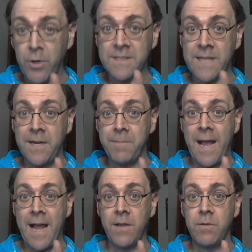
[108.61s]
sending
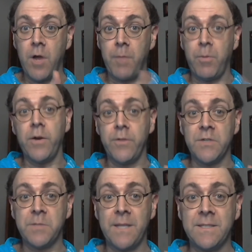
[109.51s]
back a part of the
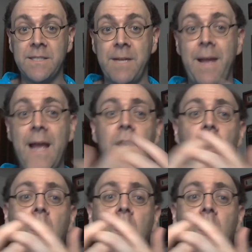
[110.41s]
response to send back,